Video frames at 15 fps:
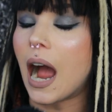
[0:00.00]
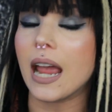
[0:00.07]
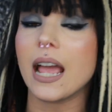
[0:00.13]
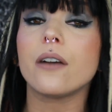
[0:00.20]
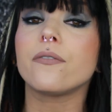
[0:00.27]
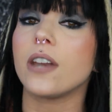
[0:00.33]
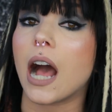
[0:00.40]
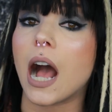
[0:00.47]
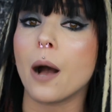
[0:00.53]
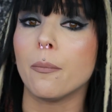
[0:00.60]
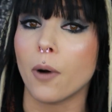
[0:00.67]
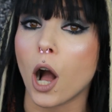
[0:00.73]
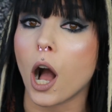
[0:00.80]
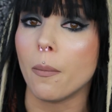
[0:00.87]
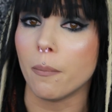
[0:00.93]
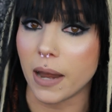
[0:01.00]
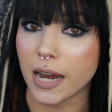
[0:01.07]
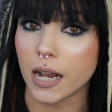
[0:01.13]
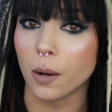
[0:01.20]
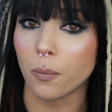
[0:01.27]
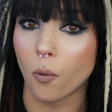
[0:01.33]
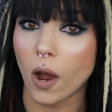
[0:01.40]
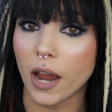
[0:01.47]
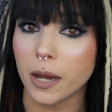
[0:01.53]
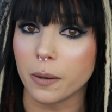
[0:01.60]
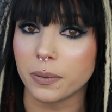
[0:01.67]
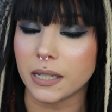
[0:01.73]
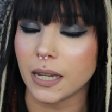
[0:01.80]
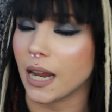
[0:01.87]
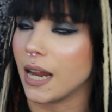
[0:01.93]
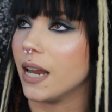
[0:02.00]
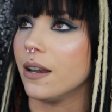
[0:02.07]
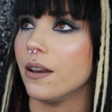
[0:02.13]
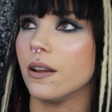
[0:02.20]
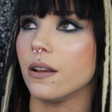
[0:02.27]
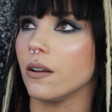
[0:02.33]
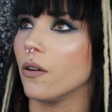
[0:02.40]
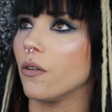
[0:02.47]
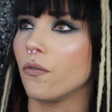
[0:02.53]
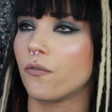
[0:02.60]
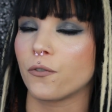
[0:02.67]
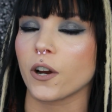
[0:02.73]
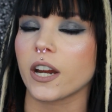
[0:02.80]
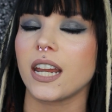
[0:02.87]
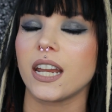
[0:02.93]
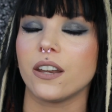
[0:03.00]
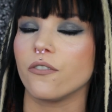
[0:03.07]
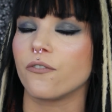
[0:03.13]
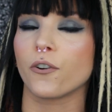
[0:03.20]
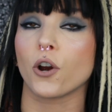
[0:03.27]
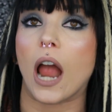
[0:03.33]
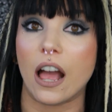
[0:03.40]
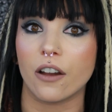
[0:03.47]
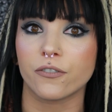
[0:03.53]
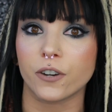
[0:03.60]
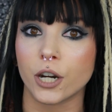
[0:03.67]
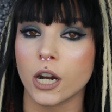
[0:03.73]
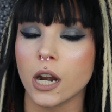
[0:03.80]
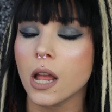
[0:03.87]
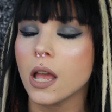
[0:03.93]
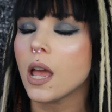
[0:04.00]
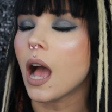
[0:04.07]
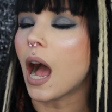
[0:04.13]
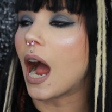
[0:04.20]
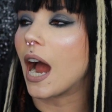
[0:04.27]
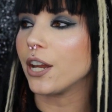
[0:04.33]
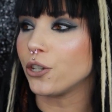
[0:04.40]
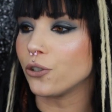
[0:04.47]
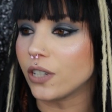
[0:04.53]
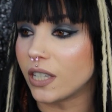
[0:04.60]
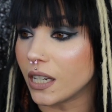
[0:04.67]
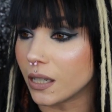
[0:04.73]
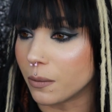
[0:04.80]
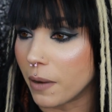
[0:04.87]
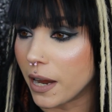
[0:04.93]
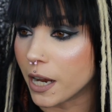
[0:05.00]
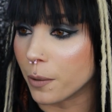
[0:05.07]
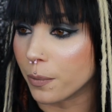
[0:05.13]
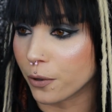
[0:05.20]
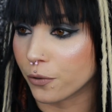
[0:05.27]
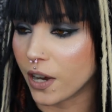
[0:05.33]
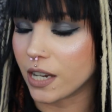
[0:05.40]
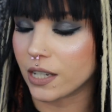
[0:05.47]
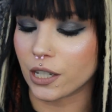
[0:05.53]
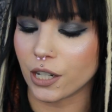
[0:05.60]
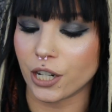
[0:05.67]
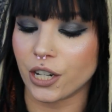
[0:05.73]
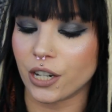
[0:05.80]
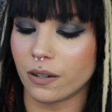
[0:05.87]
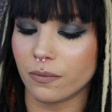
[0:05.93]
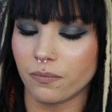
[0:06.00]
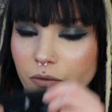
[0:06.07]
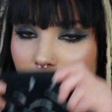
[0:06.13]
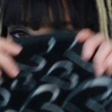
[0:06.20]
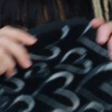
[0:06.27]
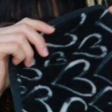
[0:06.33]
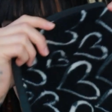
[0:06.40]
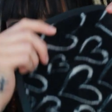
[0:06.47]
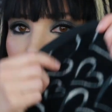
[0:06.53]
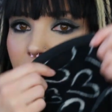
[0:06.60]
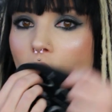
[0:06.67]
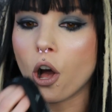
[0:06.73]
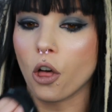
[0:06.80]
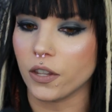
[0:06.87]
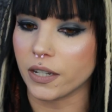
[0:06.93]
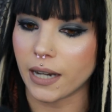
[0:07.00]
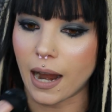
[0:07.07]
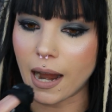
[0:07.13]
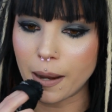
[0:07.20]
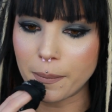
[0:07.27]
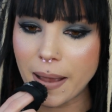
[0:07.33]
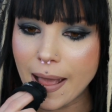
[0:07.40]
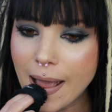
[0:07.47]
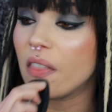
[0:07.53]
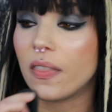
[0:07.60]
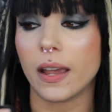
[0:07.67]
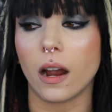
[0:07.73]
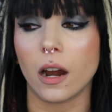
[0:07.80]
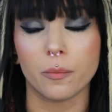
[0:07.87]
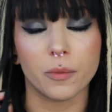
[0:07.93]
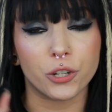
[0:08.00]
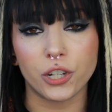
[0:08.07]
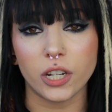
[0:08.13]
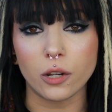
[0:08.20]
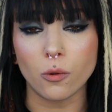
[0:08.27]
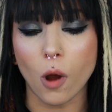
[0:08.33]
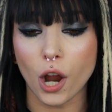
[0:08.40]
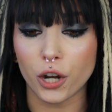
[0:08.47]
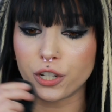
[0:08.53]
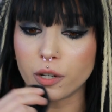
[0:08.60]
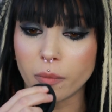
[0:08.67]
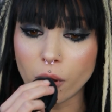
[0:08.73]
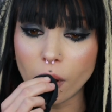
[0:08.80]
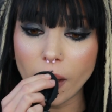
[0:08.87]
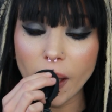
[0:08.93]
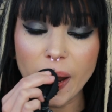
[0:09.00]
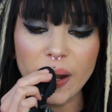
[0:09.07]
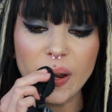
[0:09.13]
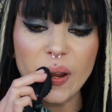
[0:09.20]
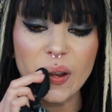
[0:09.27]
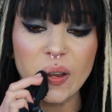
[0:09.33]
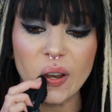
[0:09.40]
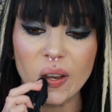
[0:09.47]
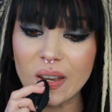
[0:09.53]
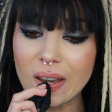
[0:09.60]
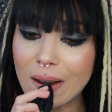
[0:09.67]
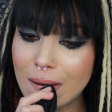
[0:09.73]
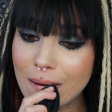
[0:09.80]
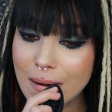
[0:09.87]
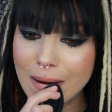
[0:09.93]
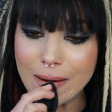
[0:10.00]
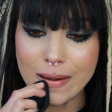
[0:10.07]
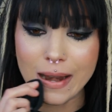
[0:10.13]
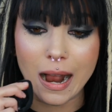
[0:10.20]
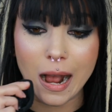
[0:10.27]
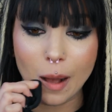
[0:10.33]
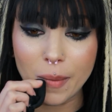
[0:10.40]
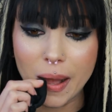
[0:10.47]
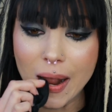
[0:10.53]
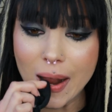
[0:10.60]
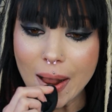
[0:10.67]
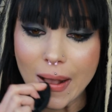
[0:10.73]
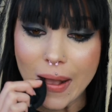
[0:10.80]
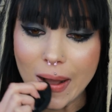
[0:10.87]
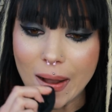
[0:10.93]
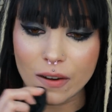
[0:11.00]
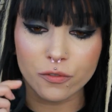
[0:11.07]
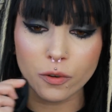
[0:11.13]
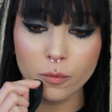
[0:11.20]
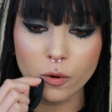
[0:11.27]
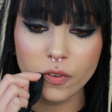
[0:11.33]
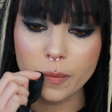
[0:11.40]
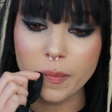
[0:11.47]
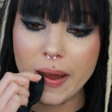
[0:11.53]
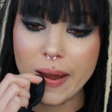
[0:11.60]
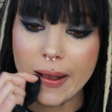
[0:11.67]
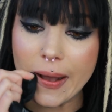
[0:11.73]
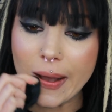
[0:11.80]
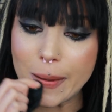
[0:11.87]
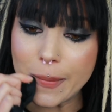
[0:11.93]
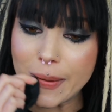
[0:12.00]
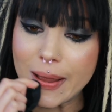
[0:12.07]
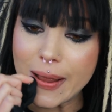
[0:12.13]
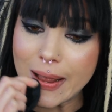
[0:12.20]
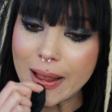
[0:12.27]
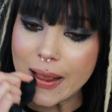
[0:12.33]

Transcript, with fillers: I have not bought makeup wipes in freaking forever. I use these makeup eraser cloths all the time. They are machine washable and it does such a good job of removing makeup.